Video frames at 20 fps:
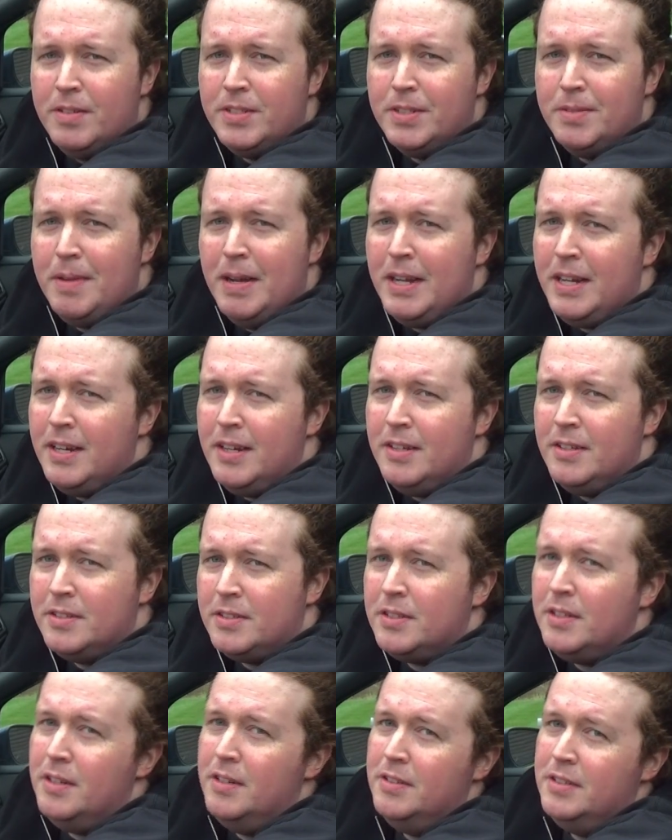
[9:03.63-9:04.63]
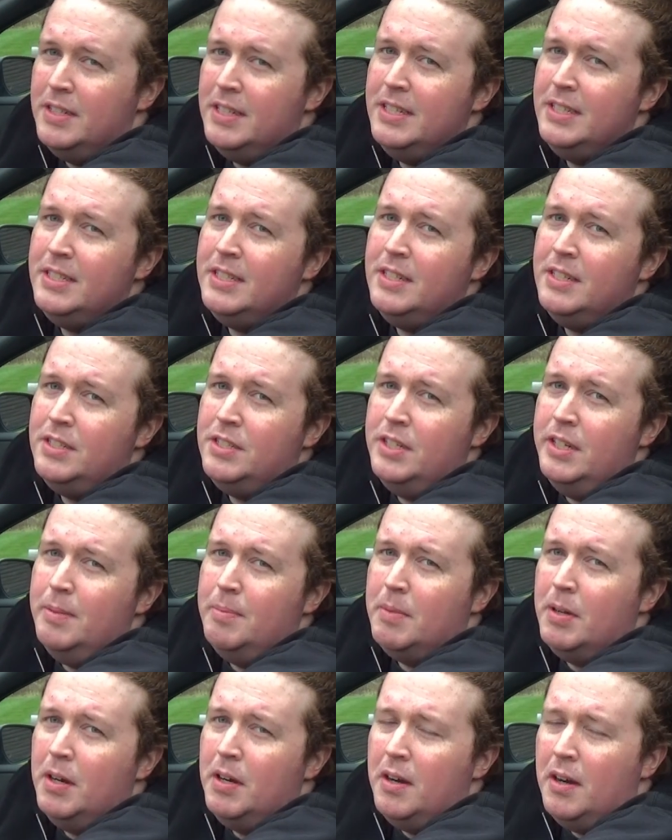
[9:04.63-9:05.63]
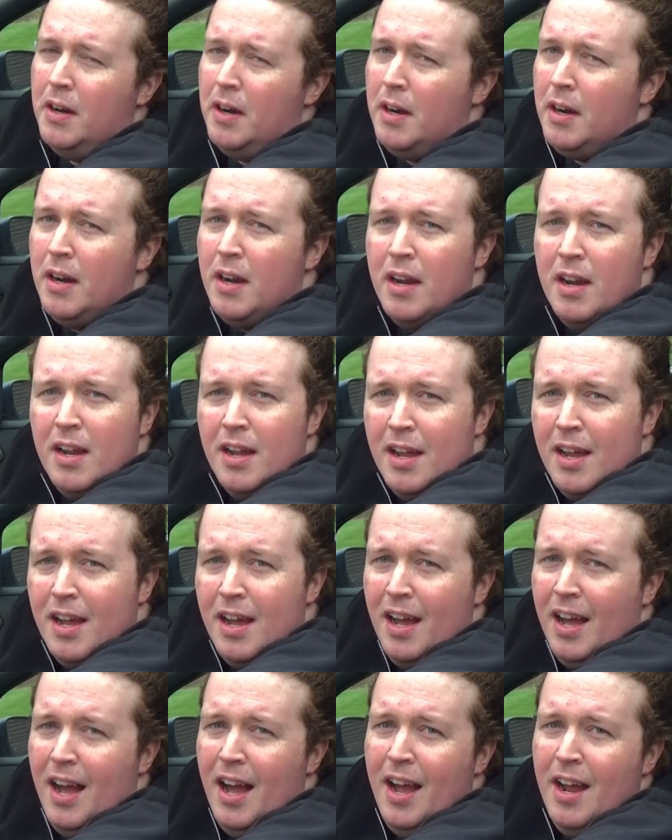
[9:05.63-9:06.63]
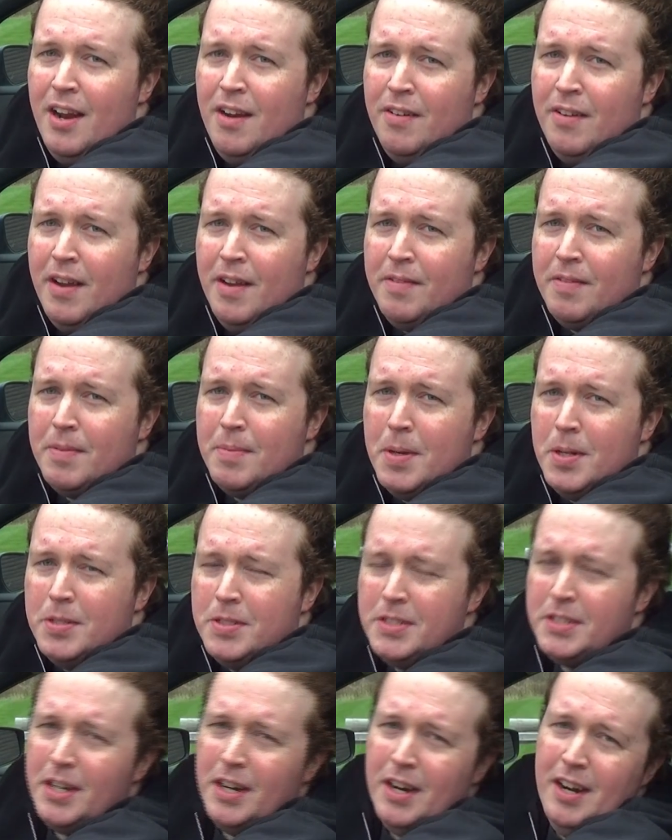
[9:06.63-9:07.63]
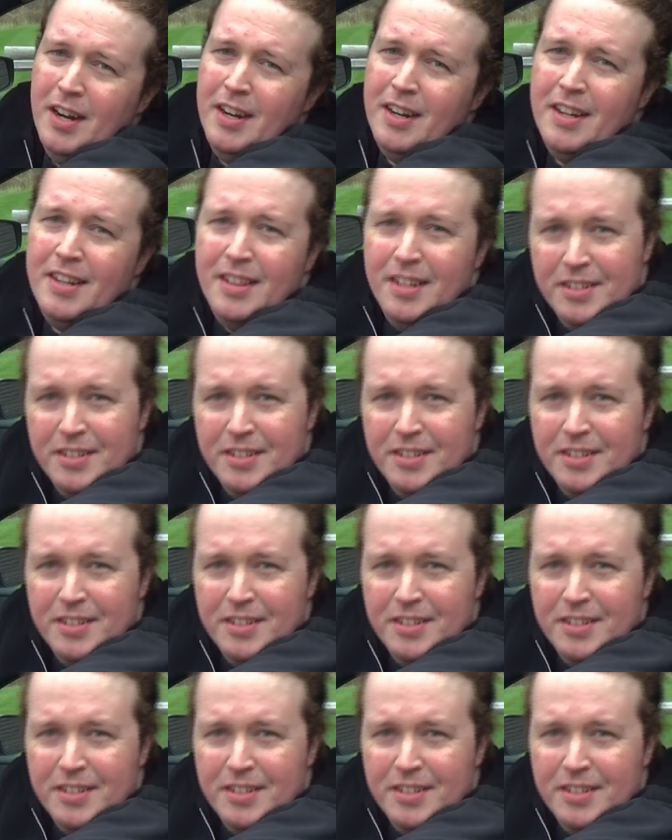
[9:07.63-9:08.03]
which I'm not going to disclose, it isn't a cheap car, I don't have remote start.